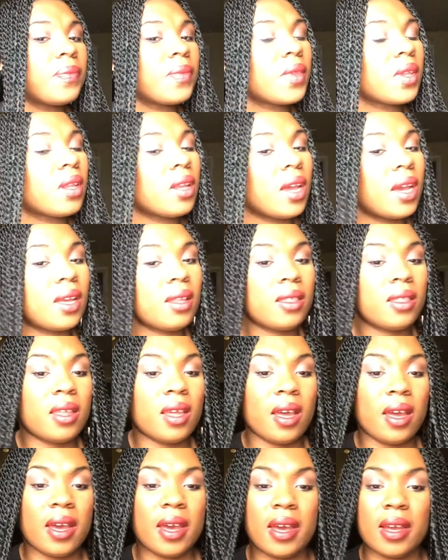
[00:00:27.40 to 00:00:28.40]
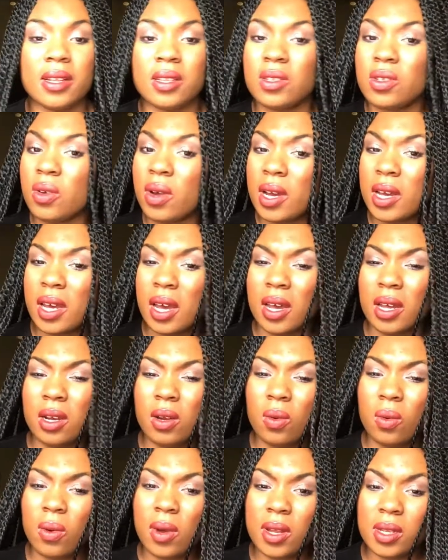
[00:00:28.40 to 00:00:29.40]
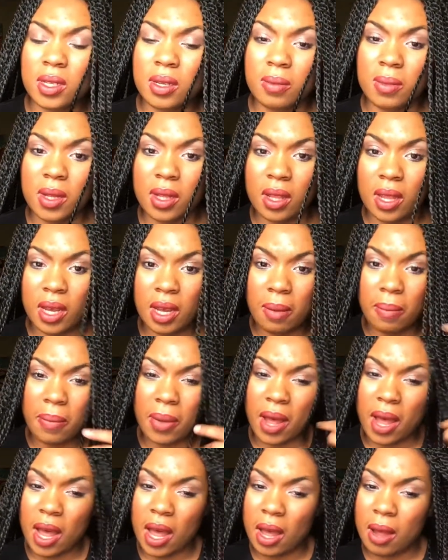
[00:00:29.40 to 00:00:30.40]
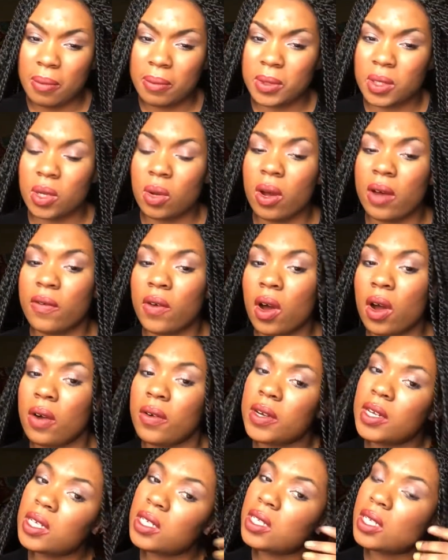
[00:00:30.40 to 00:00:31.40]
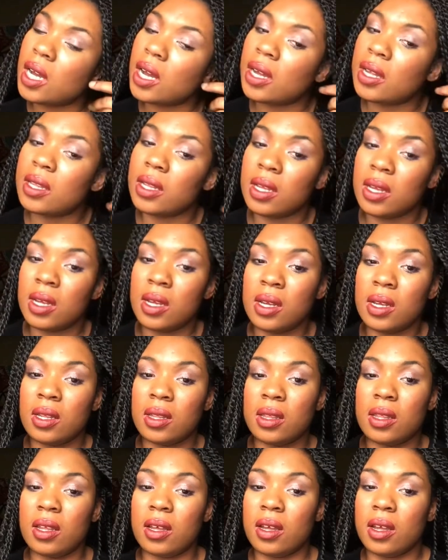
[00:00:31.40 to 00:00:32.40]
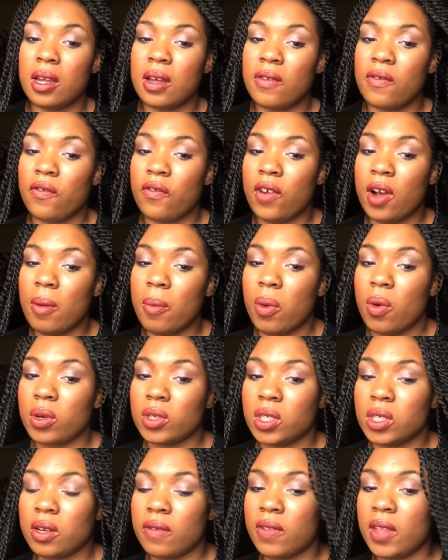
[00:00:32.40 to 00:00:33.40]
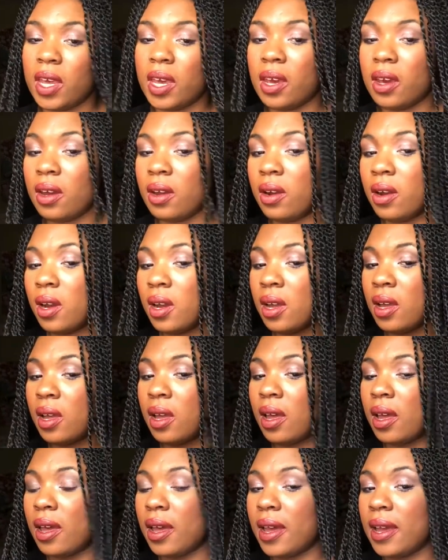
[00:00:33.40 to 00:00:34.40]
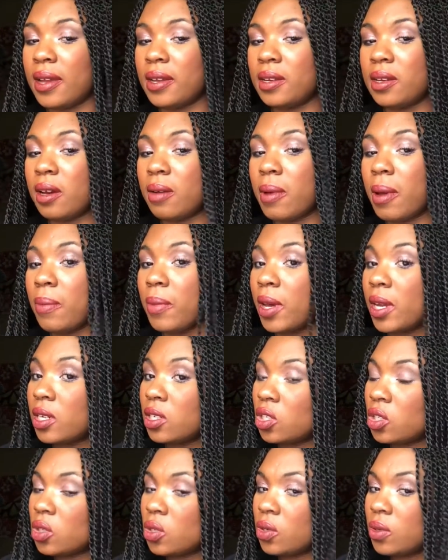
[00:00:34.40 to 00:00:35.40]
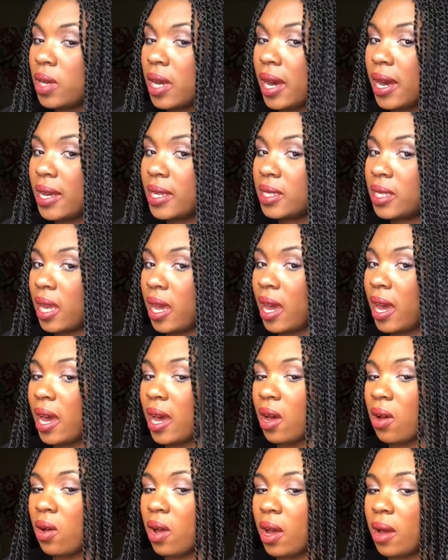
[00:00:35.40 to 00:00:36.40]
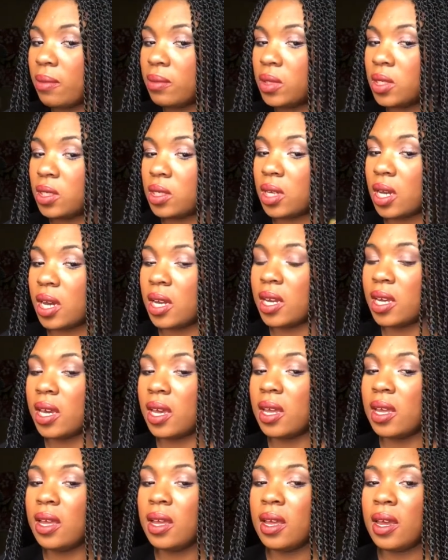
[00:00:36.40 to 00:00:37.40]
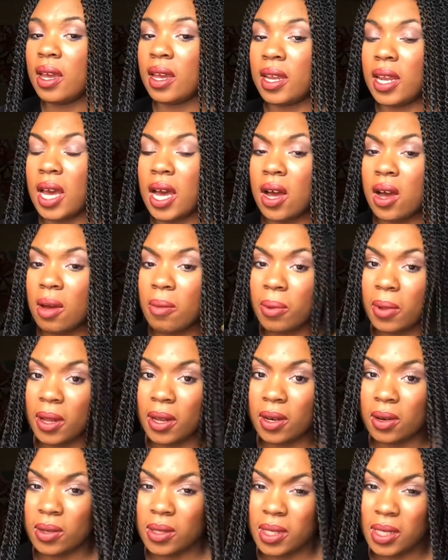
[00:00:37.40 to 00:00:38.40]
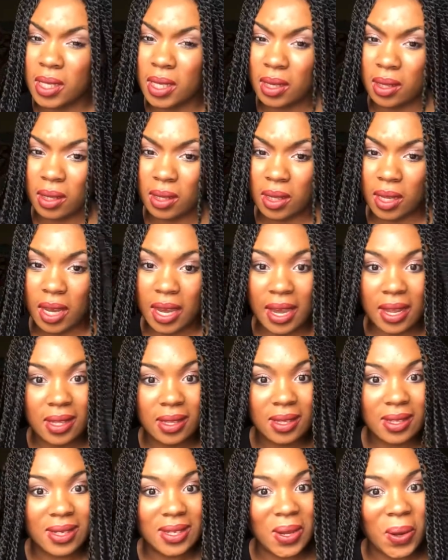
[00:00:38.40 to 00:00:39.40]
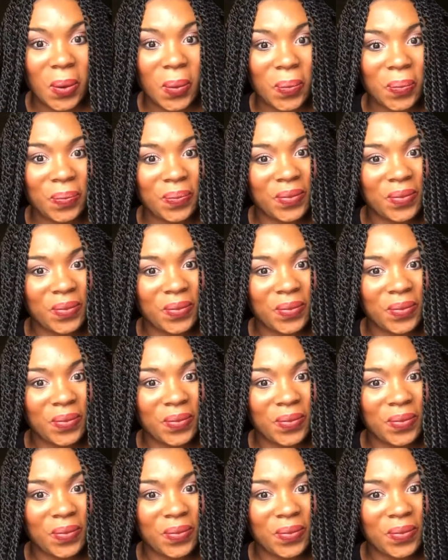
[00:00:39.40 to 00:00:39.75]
length, and so I kind of want something like a bob. So I've already done the front portion of the hair, and I'm going to show you guys how I'm just cutting it and how I plan on sealing the ends. So